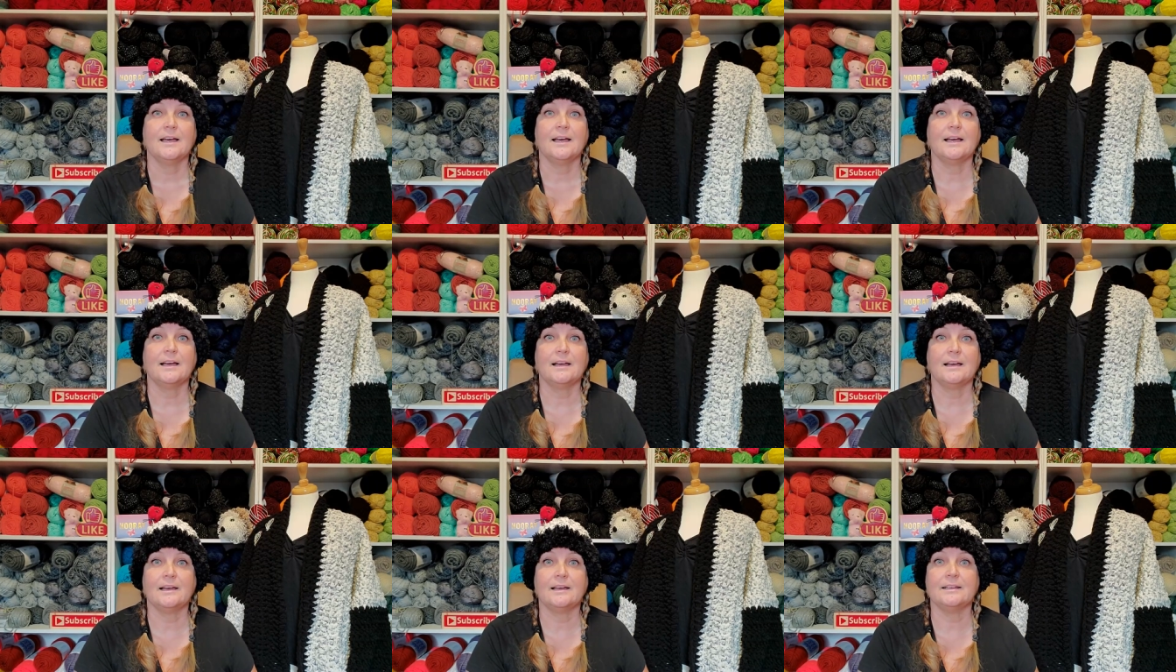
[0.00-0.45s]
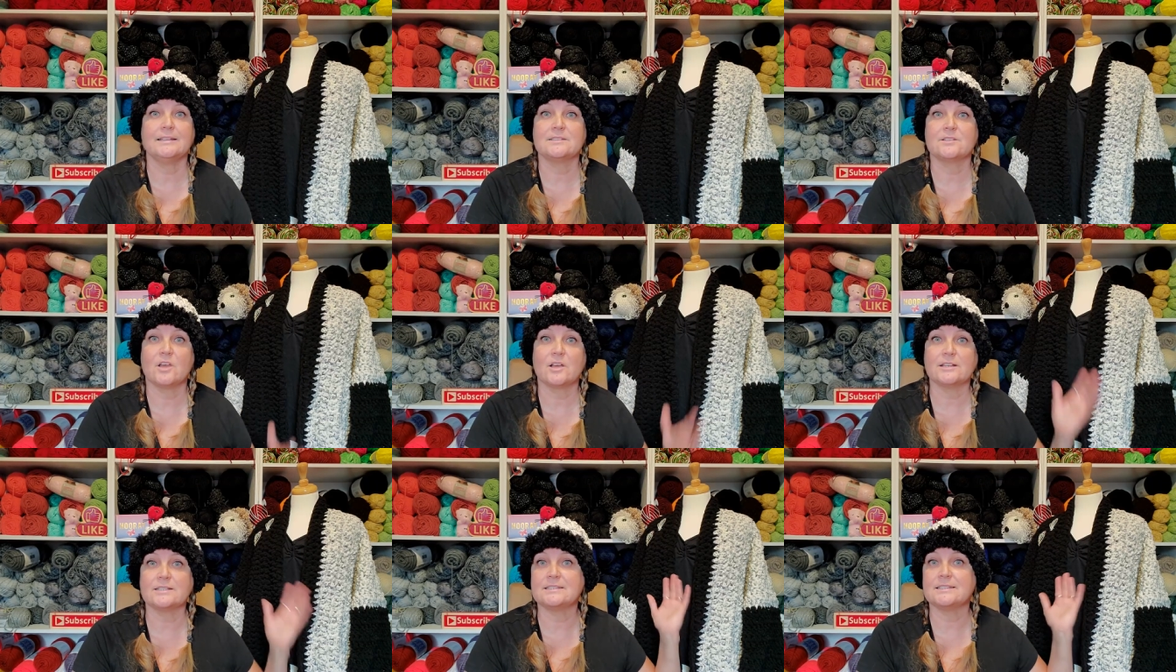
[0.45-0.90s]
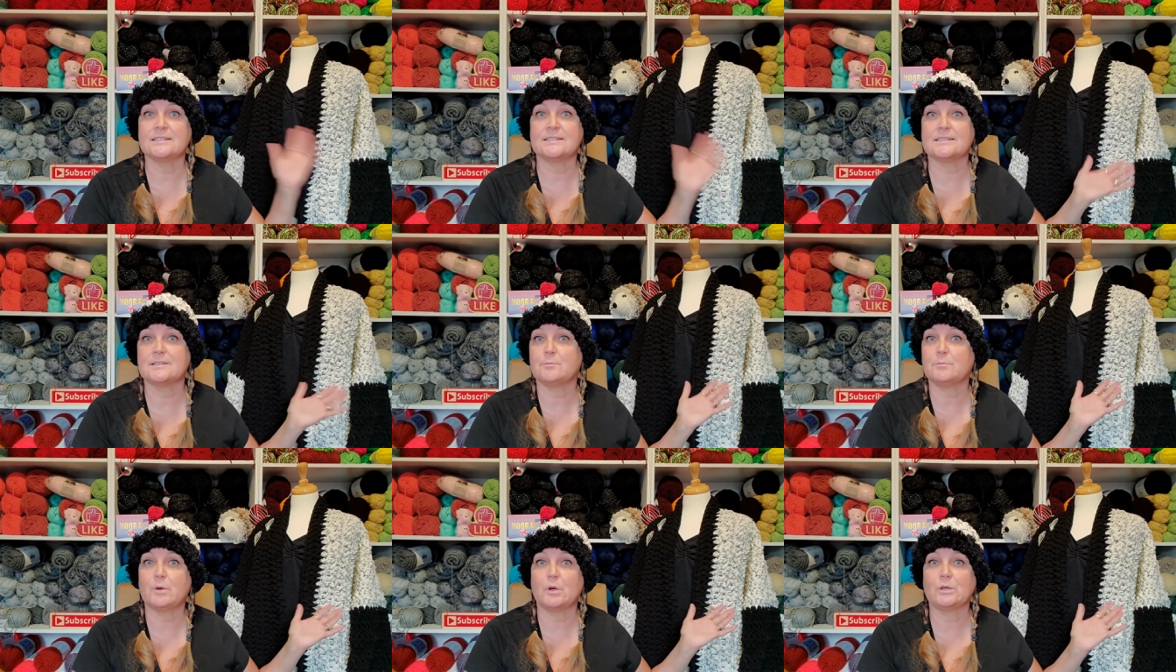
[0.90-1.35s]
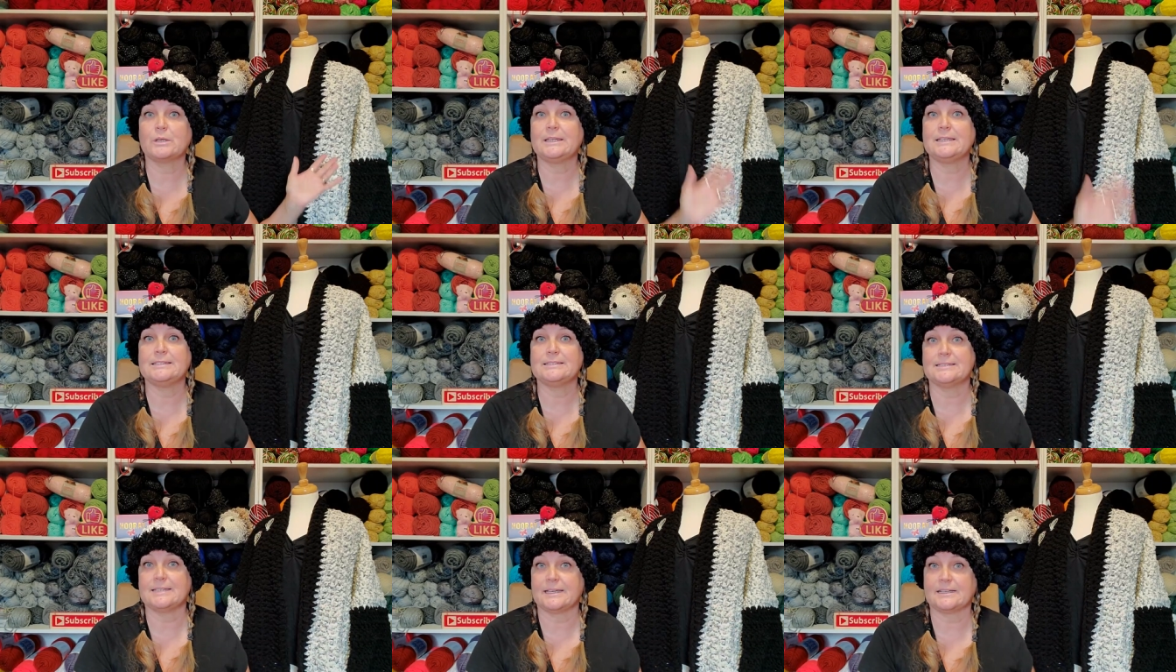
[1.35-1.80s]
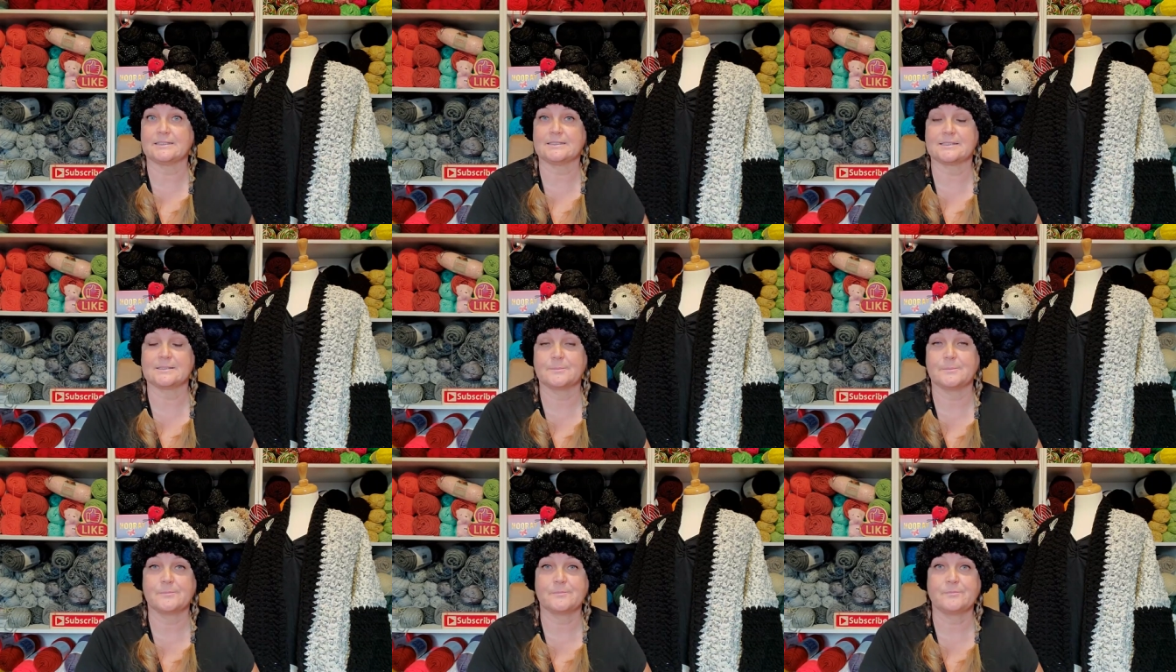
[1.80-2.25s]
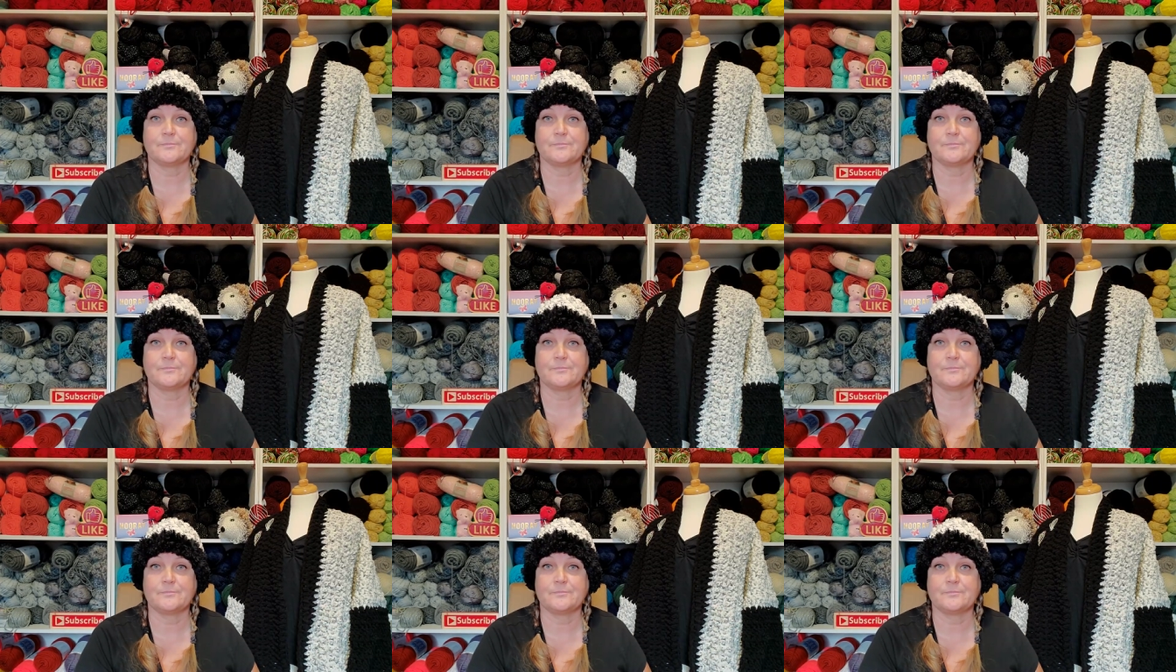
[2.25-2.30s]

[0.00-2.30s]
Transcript: uh, as long as it's a bulky six.